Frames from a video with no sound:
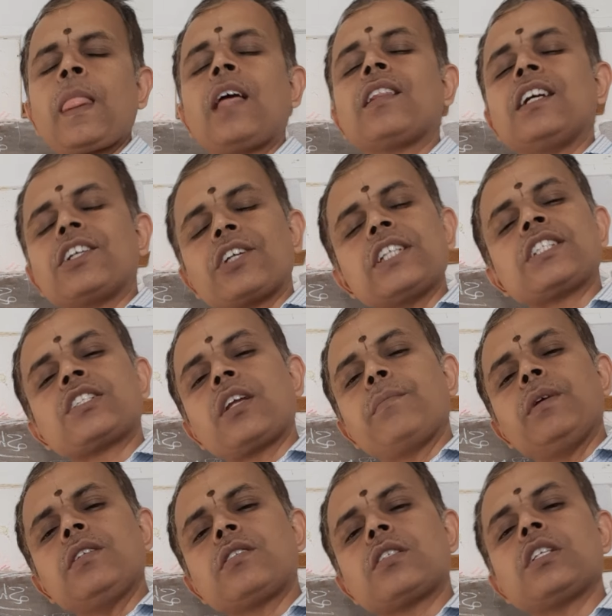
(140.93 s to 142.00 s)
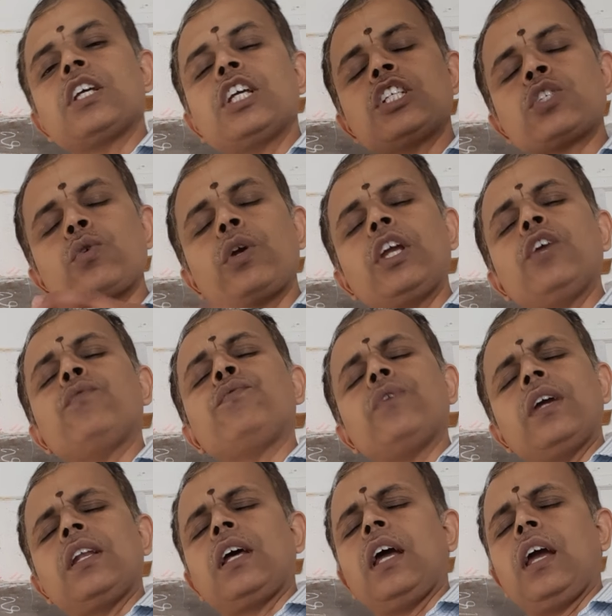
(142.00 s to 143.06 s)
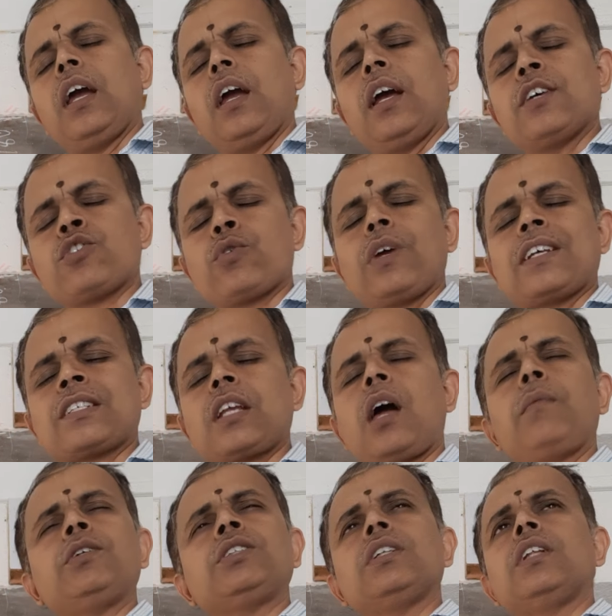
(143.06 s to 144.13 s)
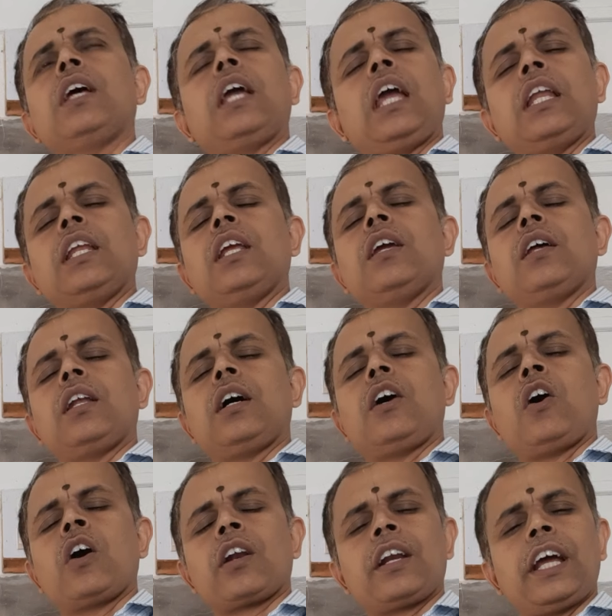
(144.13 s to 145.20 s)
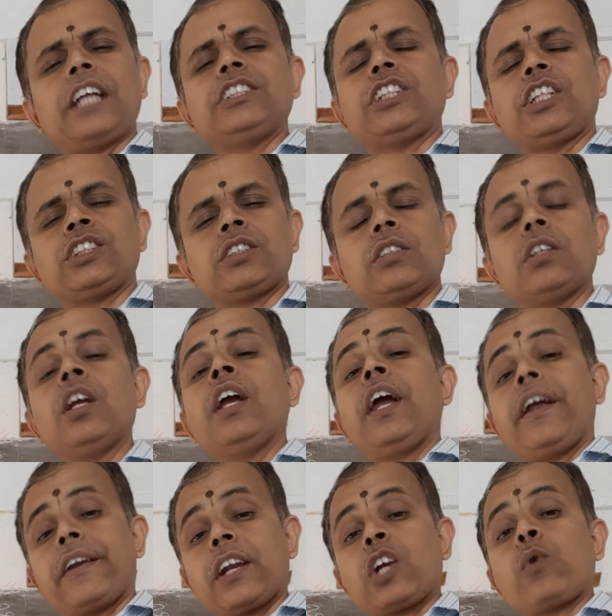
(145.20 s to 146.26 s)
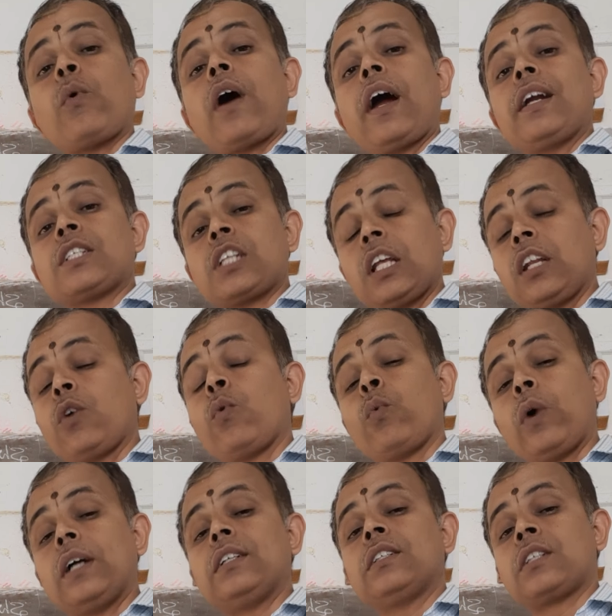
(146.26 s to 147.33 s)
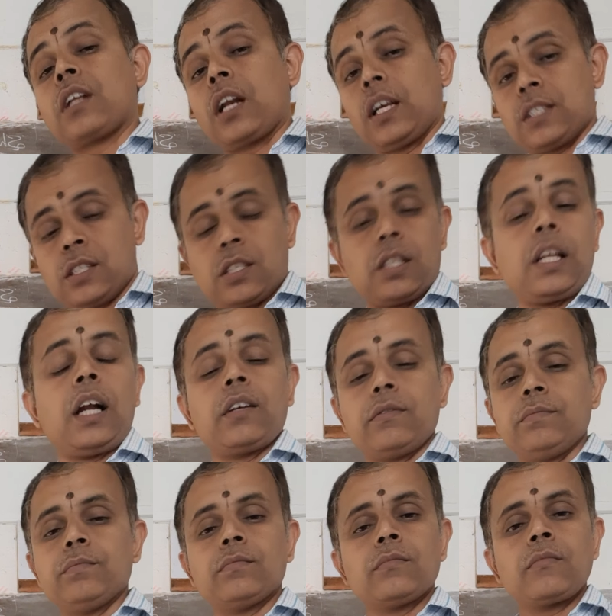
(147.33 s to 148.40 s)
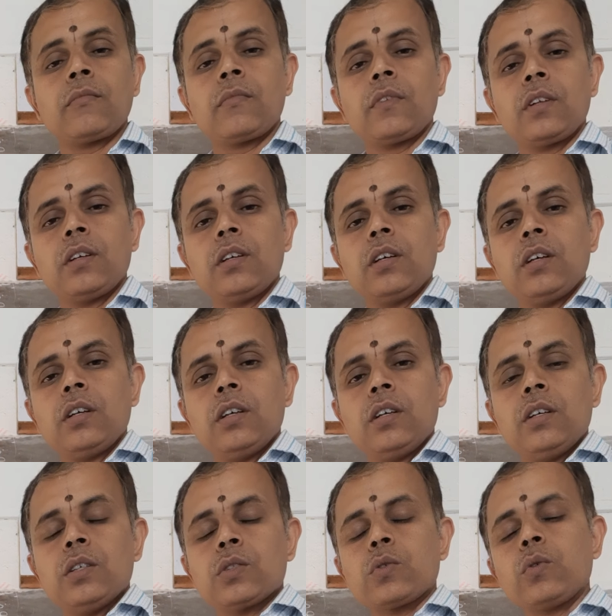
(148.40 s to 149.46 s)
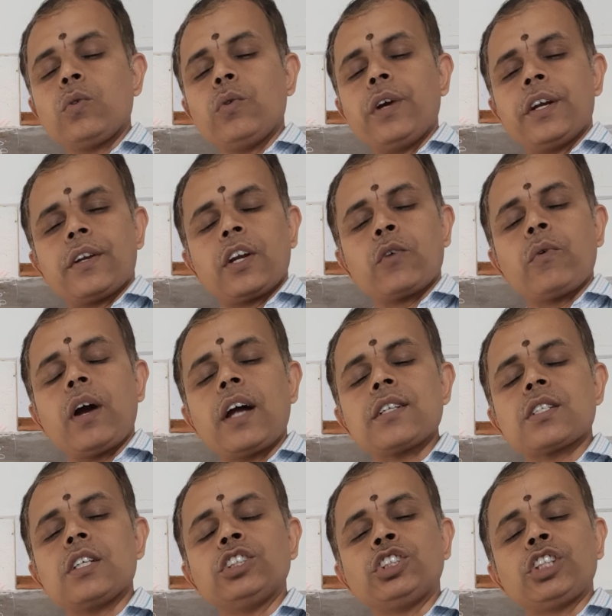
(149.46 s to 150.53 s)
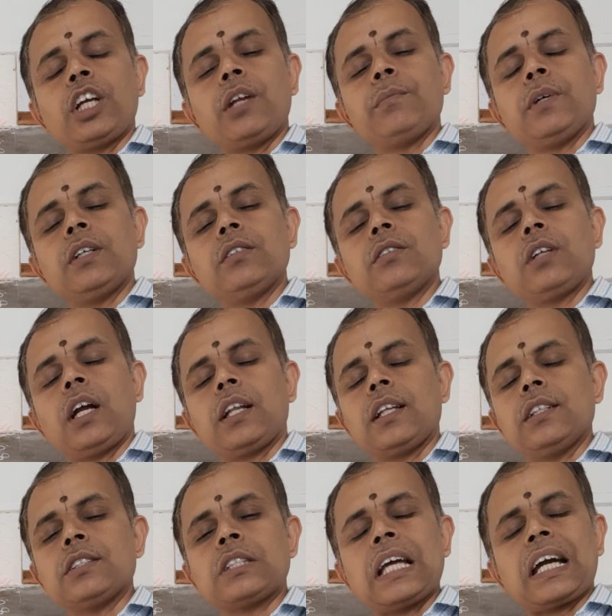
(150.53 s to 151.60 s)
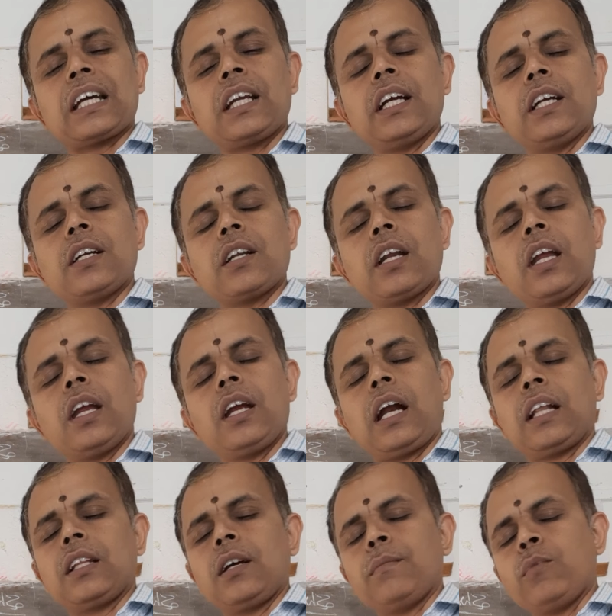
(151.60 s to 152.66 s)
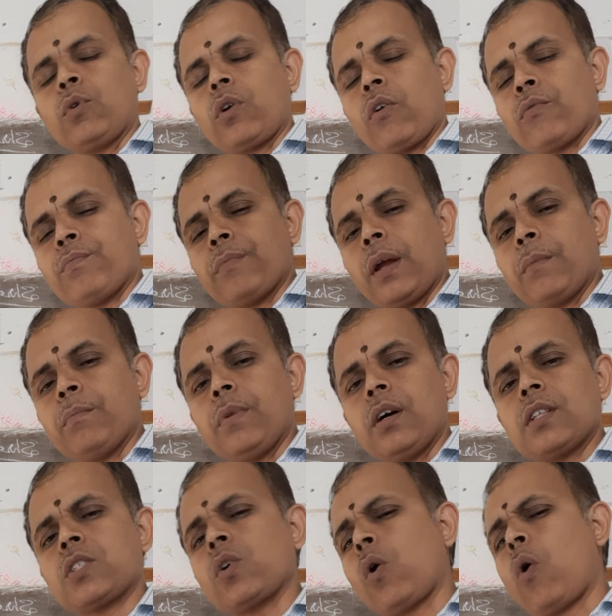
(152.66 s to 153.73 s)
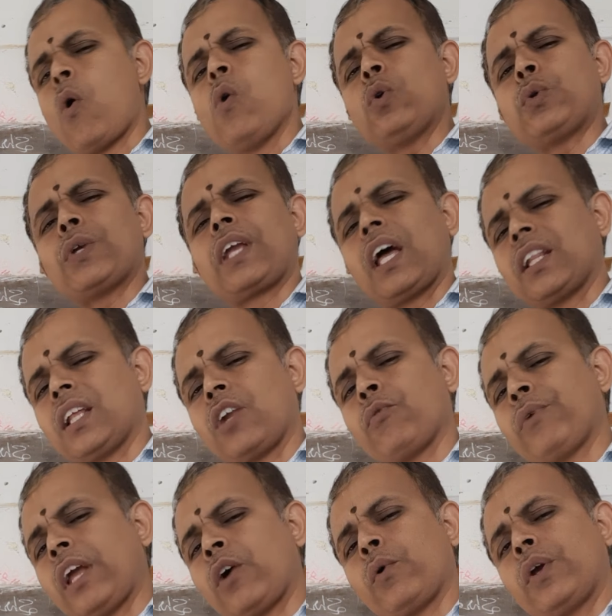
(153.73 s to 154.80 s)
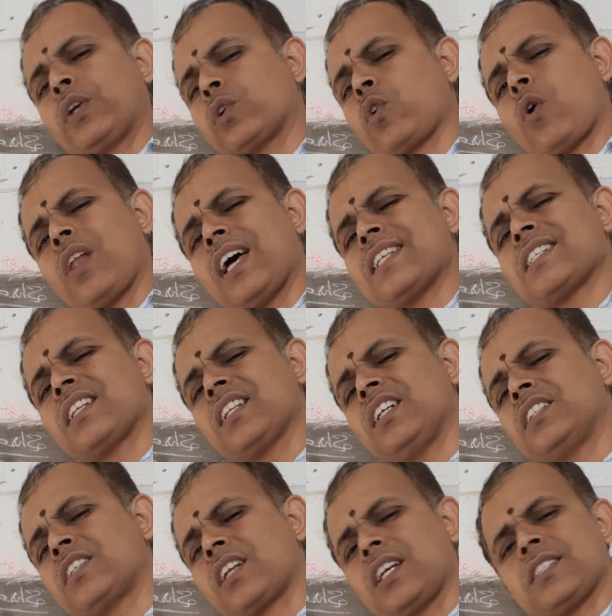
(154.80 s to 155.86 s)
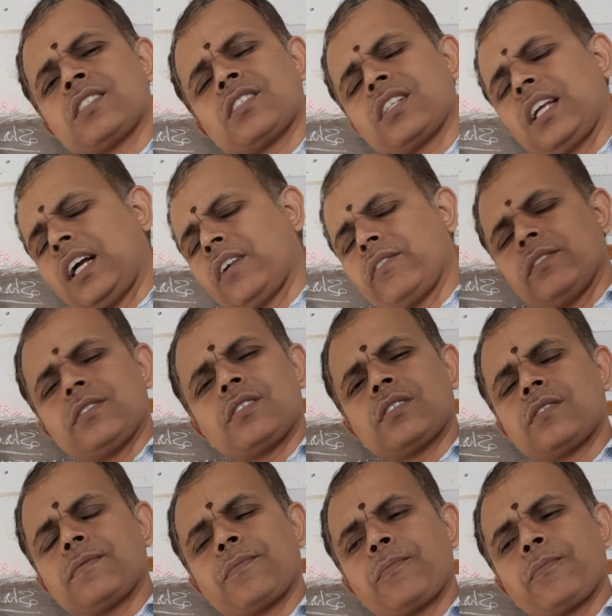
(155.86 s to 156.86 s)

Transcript: The trustee means so if in a as to establish any in a organization, it requires one trust. That so it requires a chairman and then secretary and the board of members. All together we are going to call as another trust. That is